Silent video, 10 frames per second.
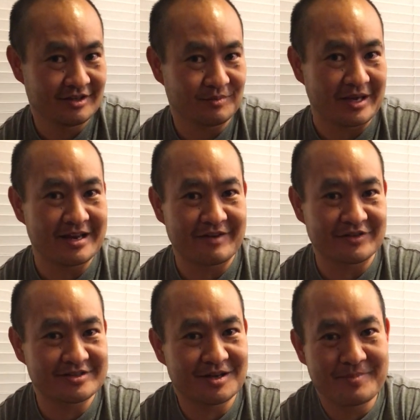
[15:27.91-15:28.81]
We never
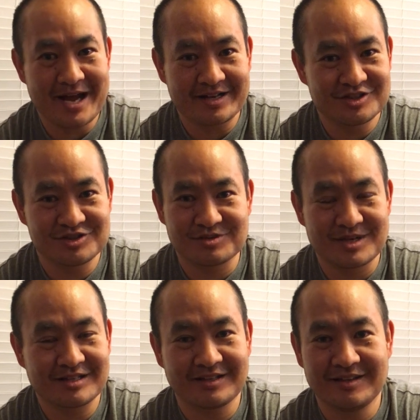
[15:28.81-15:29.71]
sell packages
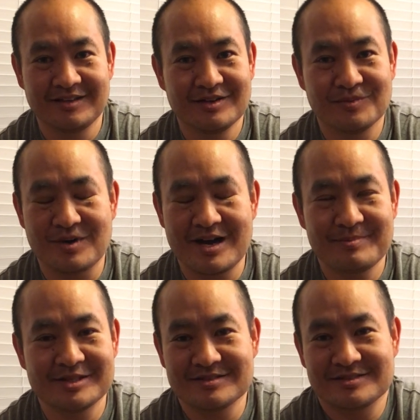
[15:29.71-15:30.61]
directly. Why?
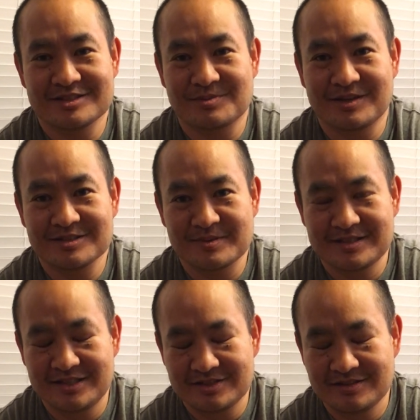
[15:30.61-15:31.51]
Because it sets the wrong
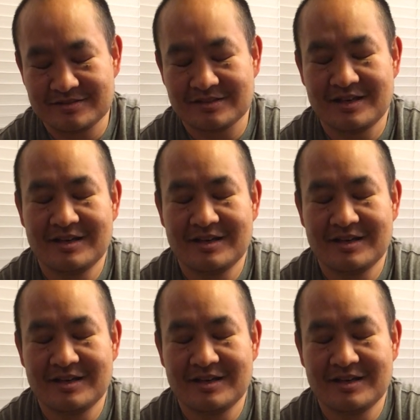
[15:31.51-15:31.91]
expectations.